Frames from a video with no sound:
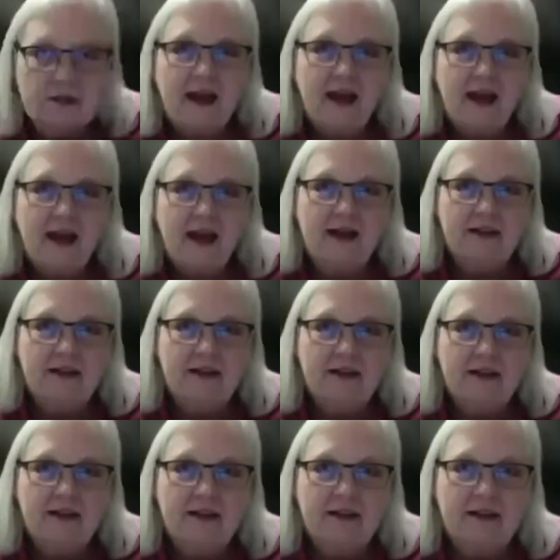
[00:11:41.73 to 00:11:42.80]
that
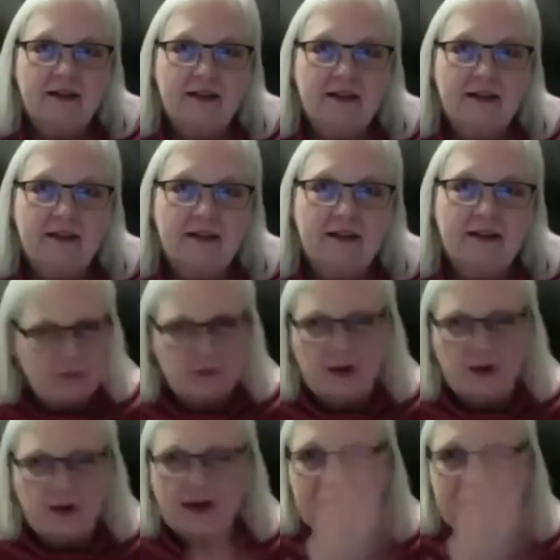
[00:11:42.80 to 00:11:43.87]
has really a
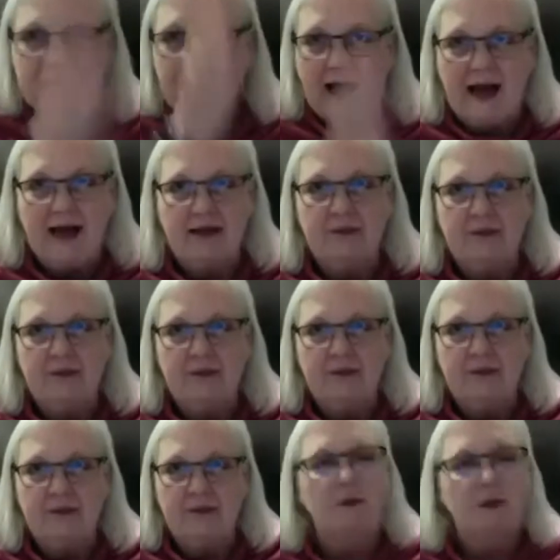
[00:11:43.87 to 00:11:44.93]
bright line
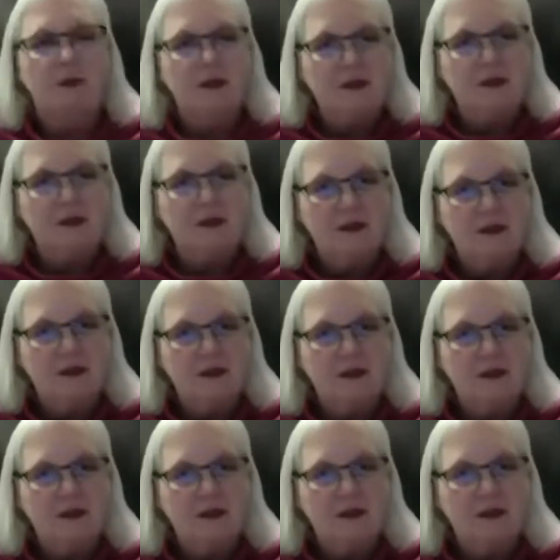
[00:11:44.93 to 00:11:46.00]
between what then the
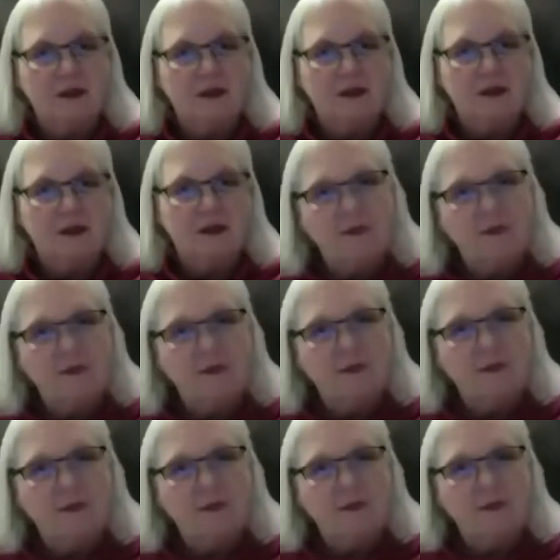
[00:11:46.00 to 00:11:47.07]
community programs do.
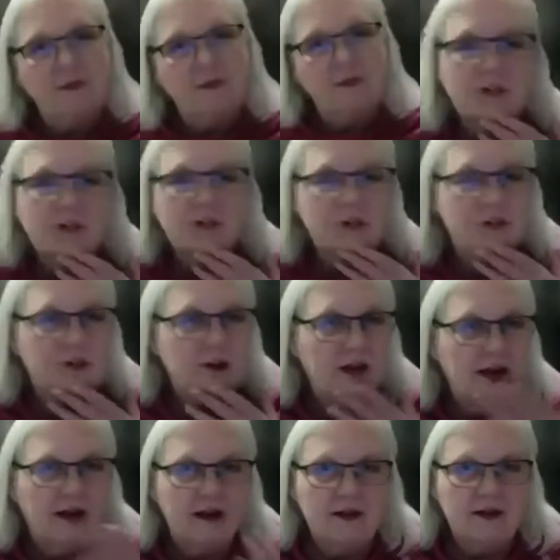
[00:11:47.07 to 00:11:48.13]
Now, I don't know, Victor
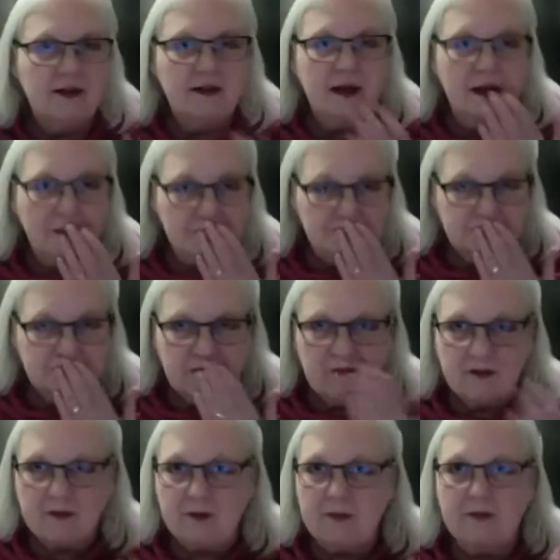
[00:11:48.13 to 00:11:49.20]
and
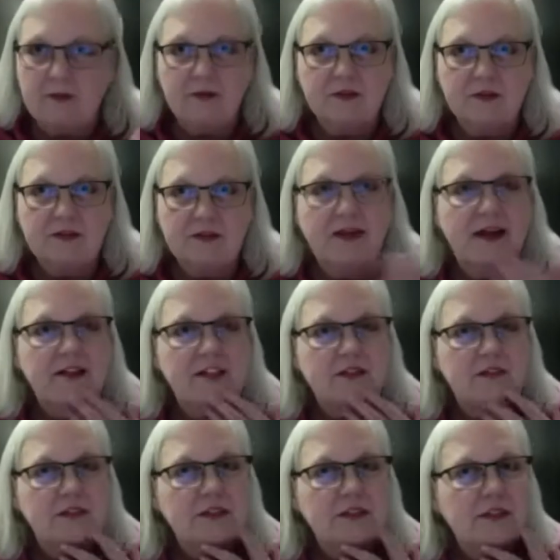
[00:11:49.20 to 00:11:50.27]
Vikram, if you see that
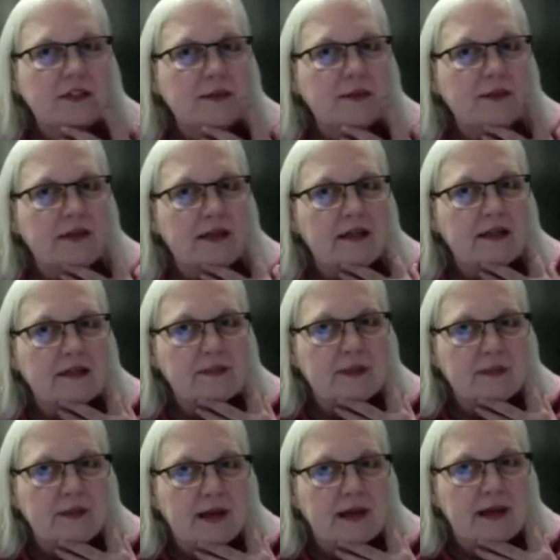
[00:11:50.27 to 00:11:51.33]
differently, but that has been
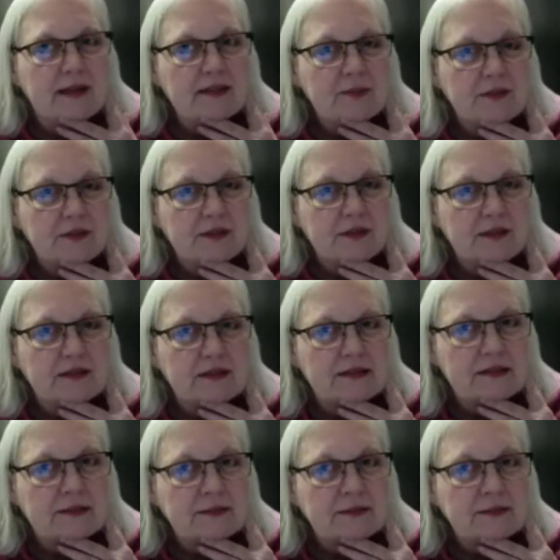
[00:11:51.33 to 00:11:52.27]
my experience.